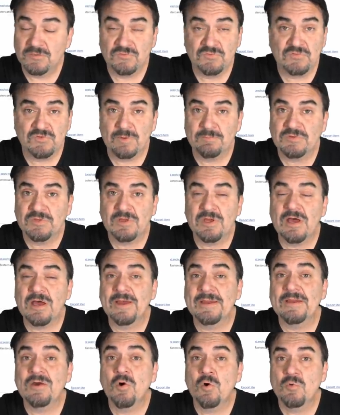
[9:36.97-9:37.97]
It's something
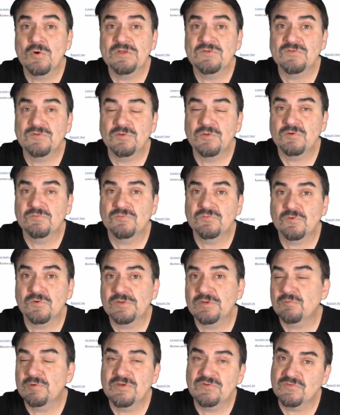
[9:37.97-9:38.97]
I always look
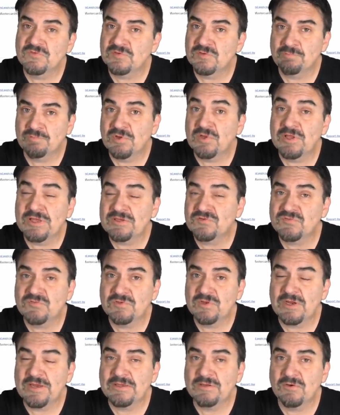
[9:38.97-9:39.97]
for. There isn't a
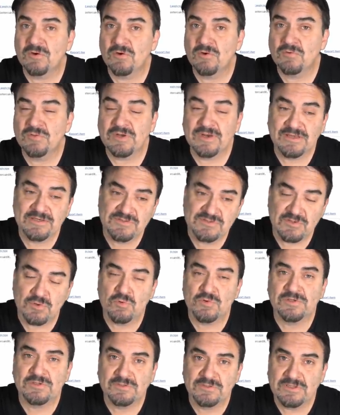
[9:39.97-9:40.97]
place that I go that I
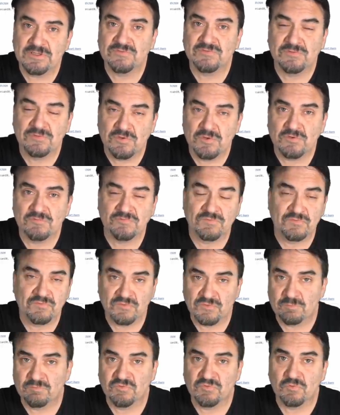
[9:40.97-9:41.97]
don't at least look for
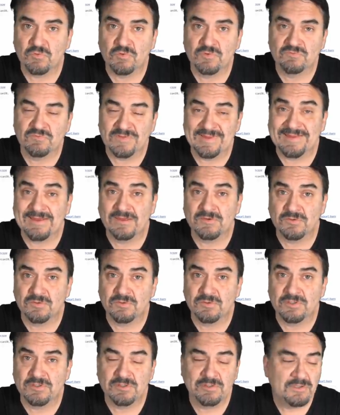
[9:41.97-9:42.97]
some sort of canned
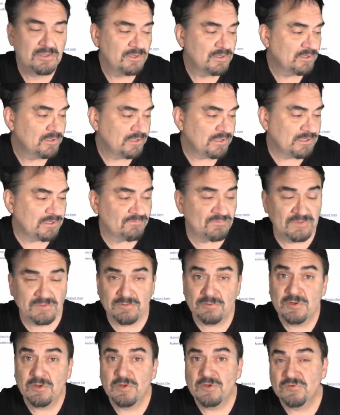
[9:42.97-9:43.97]
good.
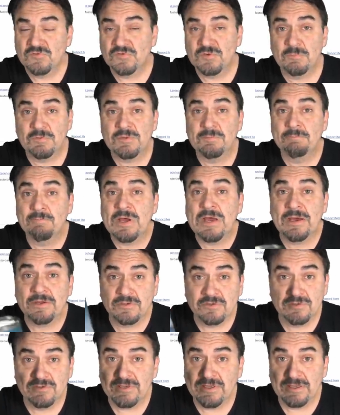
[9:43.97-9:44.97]
Even some of the
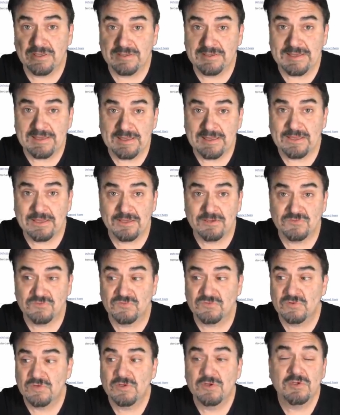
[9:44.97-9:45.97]
modern day
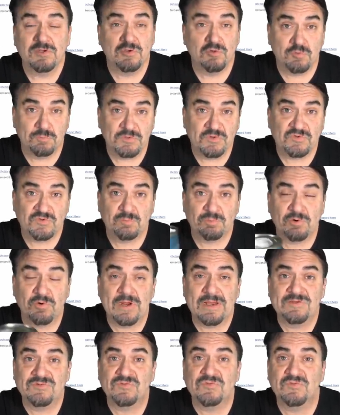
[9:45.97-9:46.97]
cans, you would be
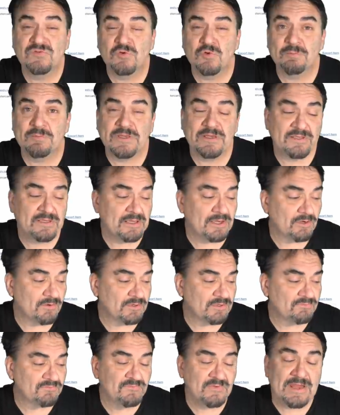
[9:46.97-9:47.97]
surprised, still may
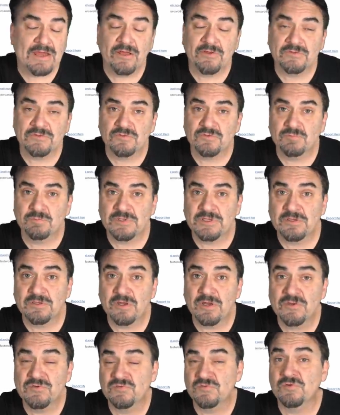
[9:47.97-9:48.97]
carry a value
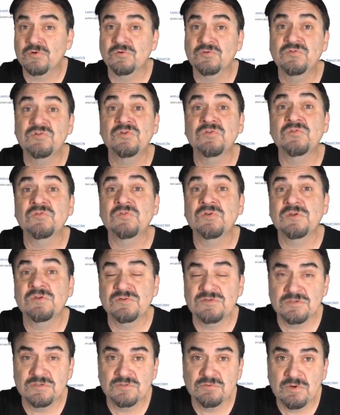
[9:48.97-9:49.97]
because they're
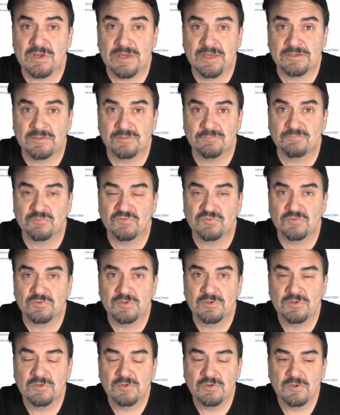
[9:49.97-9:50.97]
discontinued
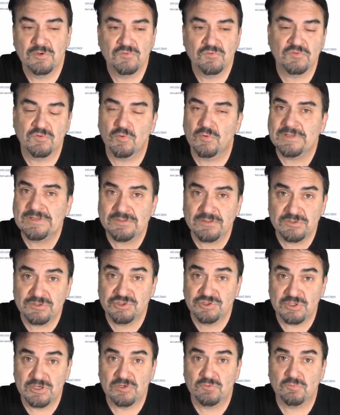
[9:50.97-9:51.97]
items. So
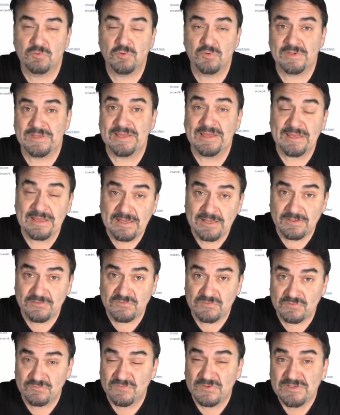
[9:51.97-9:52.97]
in general,
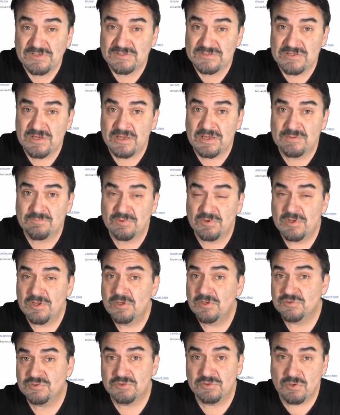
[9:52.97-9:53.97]
cans of any type
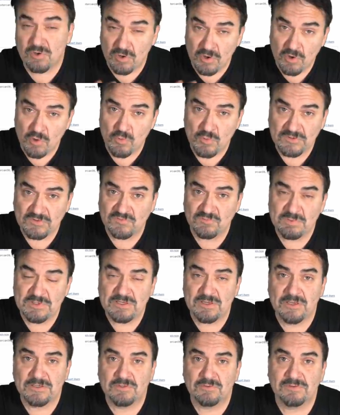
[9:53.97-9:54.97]
should always
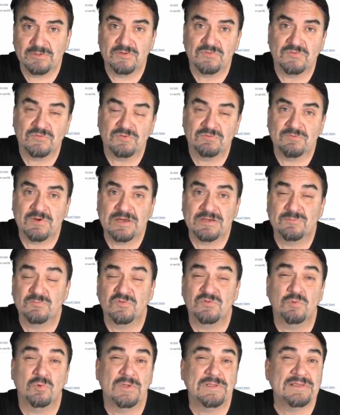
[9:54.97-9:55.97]
be on your list of
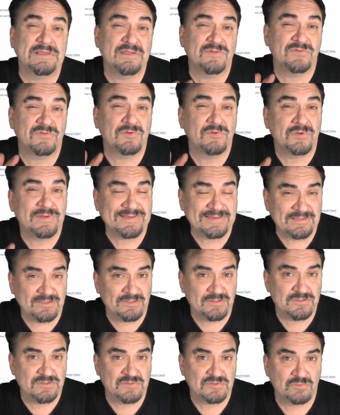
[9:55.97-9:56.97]
items to at least look
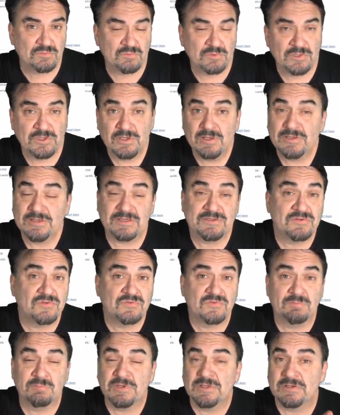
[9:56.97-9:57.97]
into. That
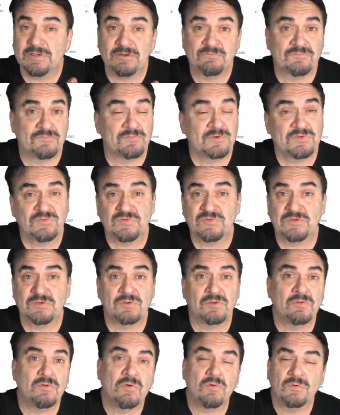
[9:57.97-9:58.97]
doesn't mean every
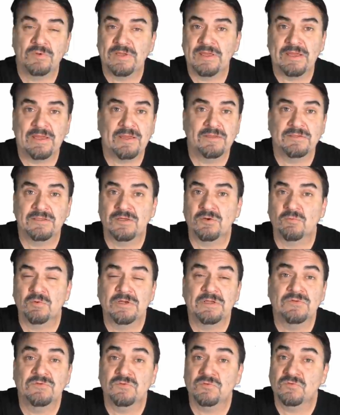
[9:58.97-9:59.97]
single old can that you
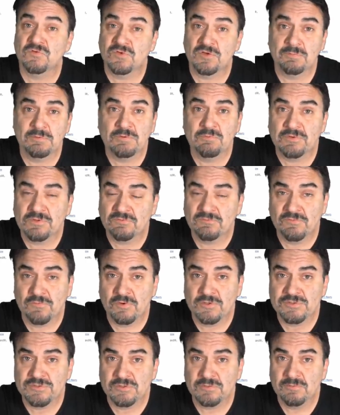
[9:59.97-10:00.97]
run into is going to be worth a
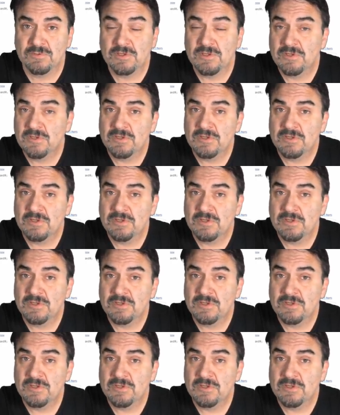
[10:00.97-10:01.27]
fortune.